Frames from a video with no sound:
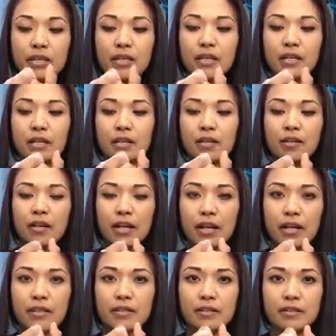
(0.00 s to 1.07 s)
in your
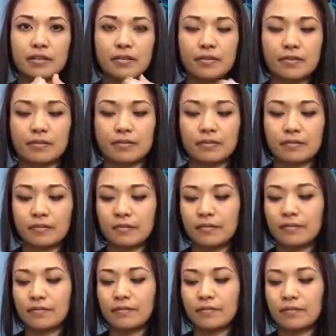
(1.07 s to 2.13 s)
hand
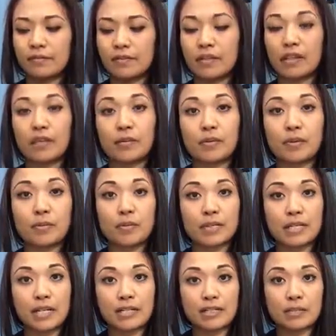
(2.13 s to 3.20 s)
that you want to
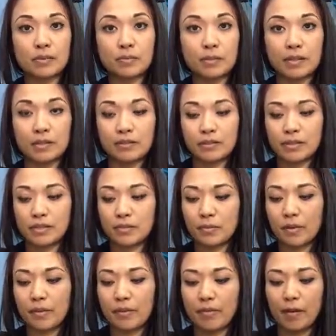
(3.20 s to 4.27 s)
protect as well, which is
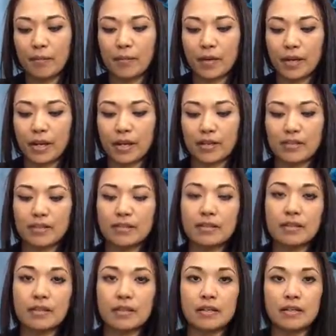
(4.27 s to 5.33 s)
why we wrap our hands.
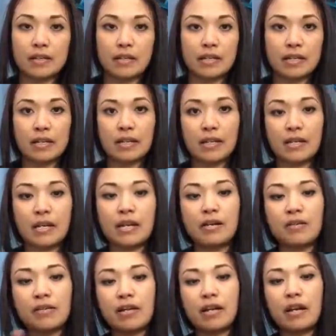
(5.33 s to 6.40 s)
And
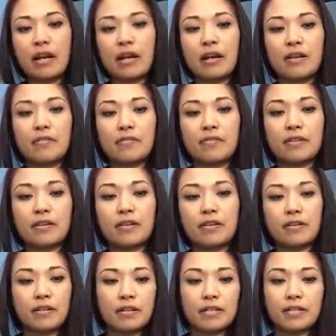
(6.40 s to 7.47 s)
now I have
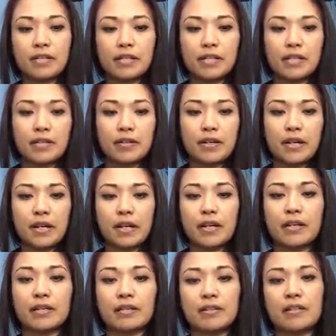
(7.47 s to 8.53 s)
a secure
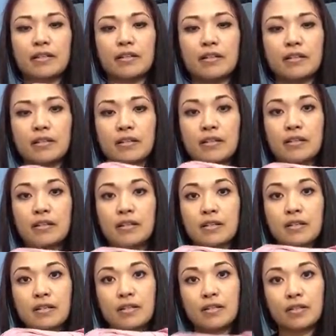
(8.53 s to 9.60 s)
hand
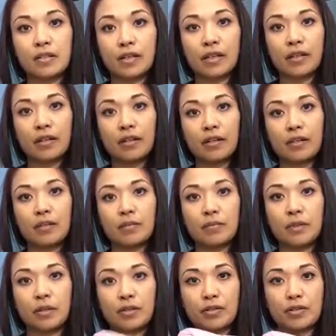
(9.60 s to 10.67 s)
so I can
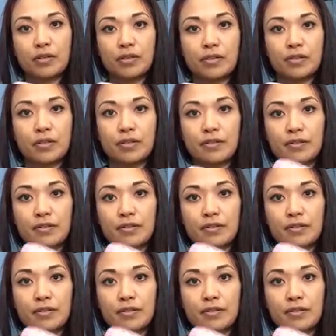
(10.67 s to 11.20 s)
punch.